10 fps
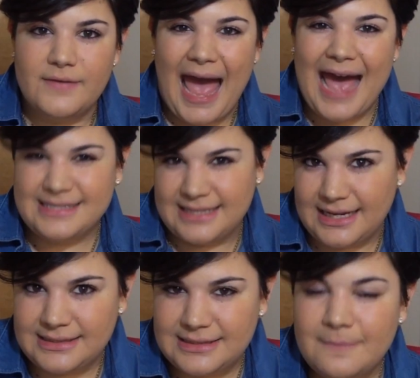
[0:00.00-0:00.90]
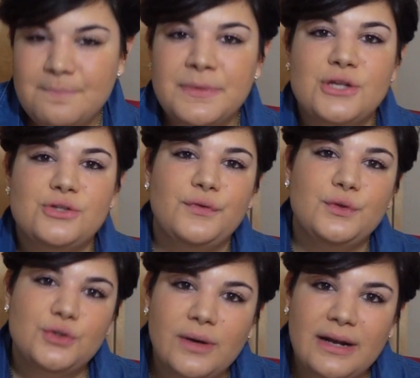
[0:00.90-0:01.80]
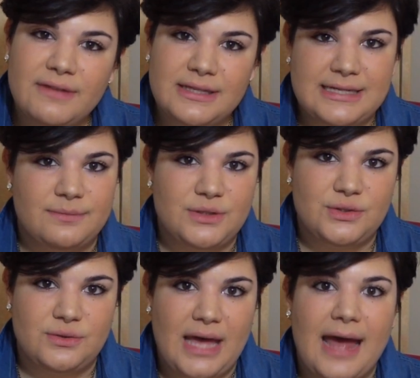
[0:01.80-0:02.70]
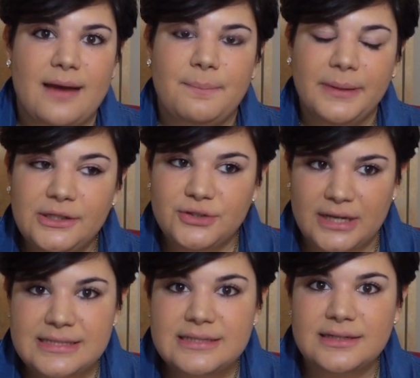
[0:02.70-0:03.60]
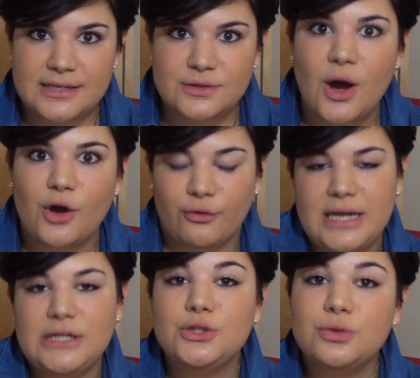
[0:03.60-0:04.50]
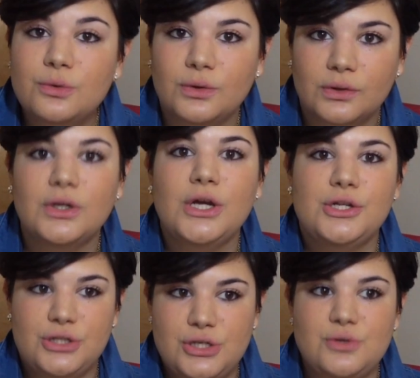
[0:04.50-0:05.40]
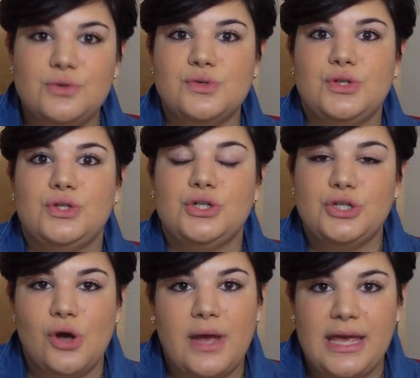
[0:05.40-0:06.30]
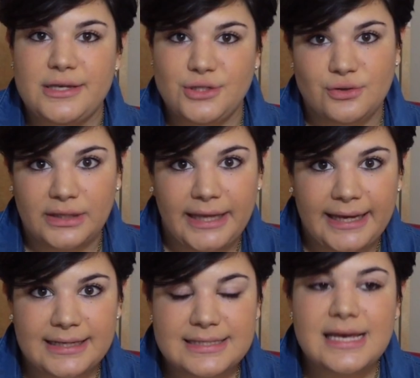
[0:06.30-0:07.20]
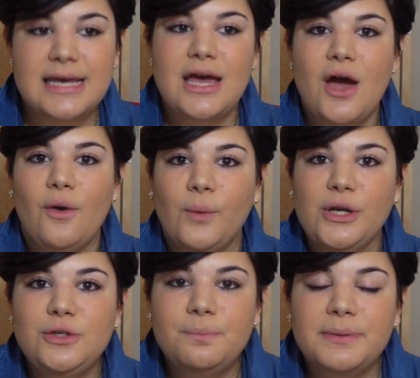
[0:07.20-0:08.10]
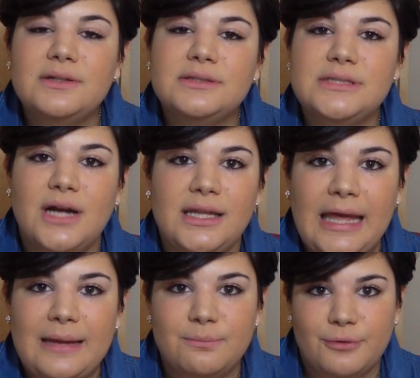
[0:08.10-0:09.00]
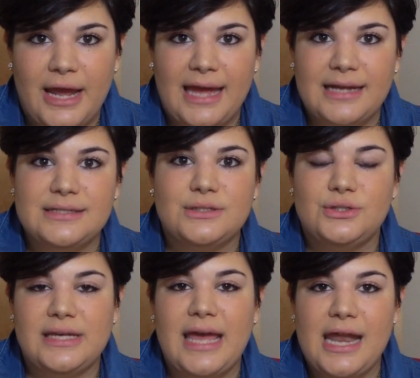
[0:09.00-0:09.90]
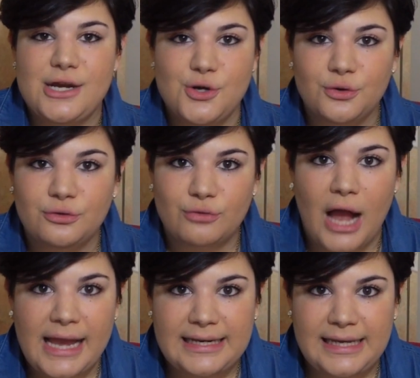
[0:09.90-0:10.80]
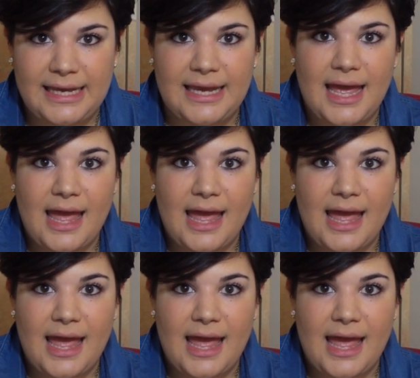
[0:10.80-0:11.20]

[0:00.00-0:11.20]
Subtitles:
assets. So if you don't have the time to do that, Pinterest is a great tool to use to showcase your links. When you build an online brand to get notoriety